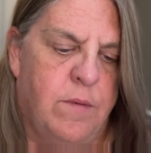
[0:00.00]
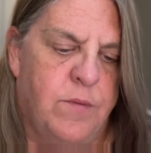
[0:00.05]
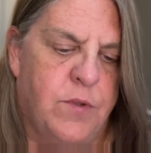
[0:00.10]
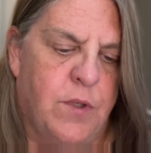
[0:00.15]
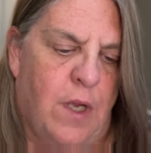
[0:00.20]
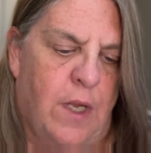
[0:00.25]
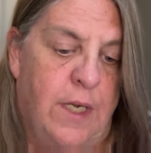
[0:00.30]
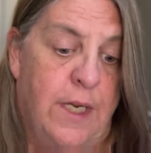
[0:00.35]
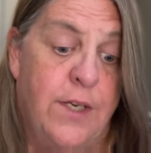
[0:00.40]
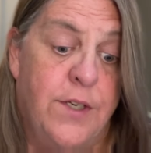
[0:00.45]

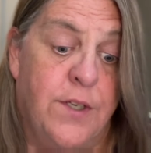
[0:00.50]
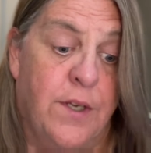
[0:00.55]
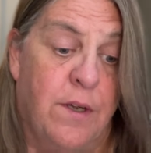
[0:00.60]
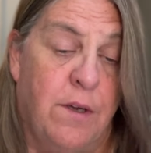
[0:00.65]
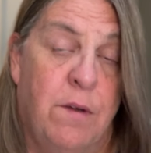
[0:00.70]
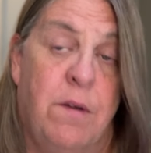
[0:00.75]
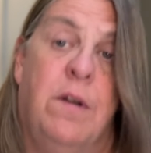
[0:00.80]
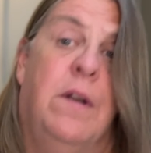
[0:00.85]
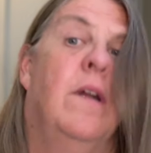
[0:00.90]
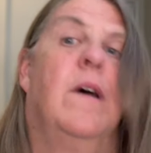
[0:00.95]
So I need to go
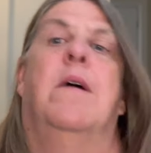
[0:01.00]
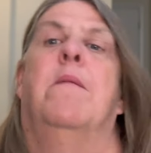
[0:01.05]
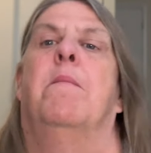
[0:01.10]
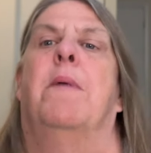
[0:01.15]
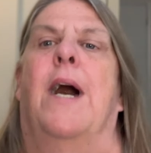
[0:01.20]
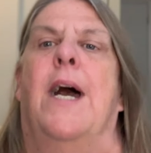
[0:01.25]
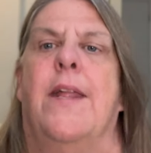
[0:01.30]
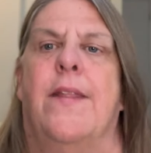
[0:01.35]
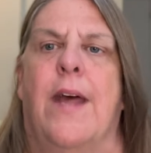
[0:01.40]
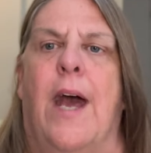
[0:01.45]
and
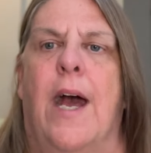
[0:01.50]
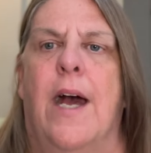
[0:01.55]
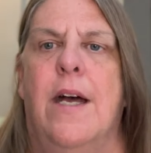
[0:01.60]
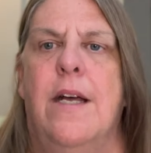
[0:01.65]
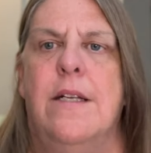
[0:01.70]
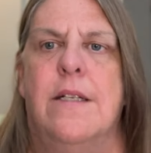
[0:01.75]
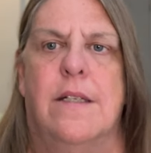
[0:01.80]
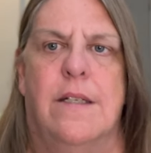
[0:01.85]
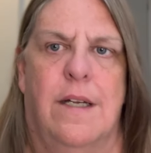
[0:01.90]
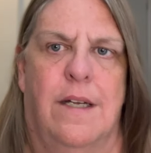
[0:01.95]
buy
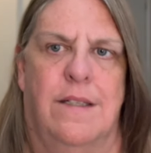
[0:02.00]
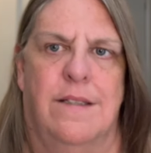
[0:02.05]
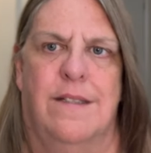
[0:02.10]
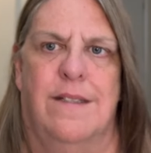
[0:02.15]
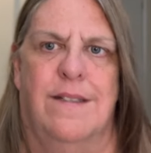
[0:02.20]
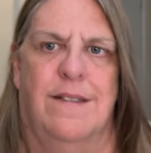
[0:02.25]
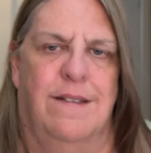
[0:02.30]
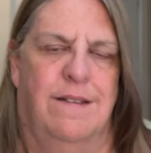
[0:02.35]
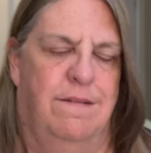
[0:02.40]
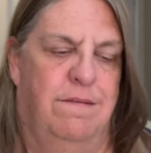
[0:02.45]
that.
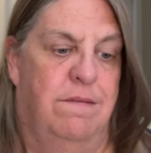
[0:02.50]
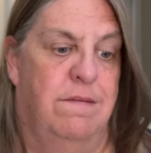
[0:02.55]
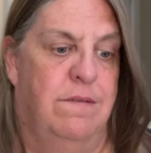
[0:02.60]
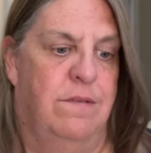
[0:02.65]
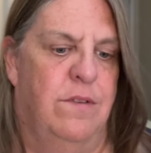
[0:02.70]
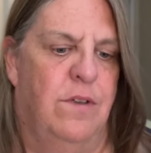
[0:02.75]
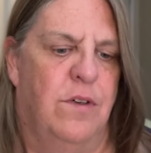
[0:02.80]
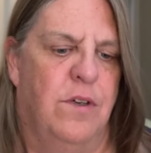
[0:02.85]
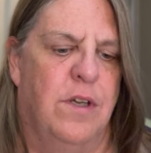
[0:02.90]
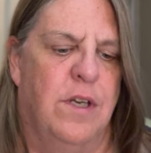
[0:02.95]
That's
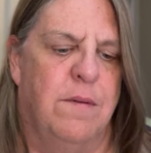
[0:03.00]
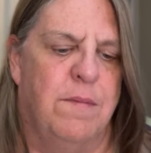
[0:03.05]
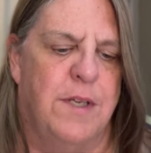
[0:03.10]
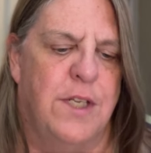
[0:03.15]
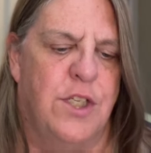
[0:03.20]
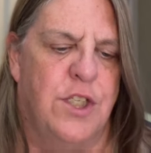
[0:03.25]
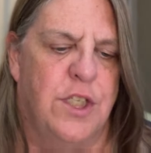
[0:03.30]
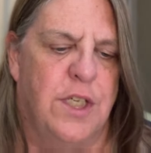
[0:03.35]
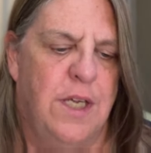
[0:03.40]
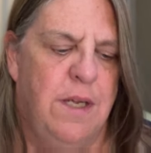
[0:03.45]
not going to be
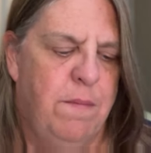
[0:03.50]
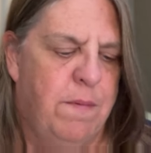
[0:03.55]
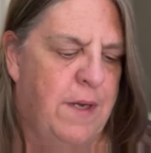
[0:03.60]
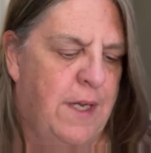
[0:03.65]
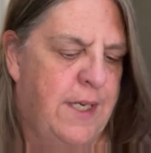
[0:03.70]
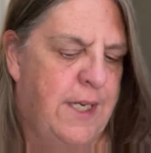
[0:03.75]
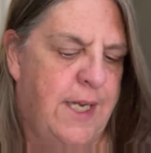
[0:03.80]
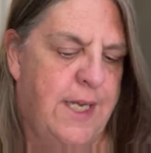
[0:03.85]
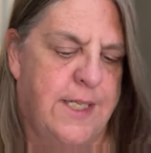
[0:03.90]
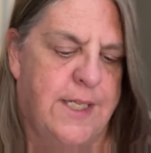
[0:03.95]
cheap.
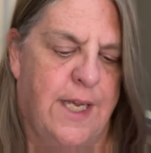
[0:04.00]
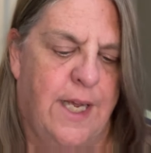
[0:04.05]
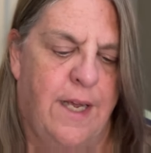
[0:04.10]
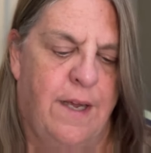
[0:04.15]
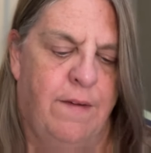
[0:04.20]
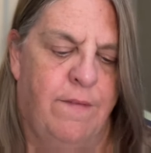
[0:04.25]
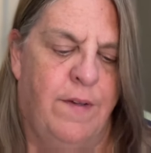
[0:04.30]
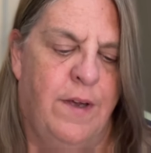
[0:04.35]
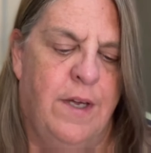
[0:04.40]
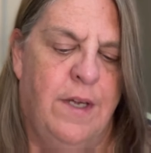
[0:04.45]
I need to have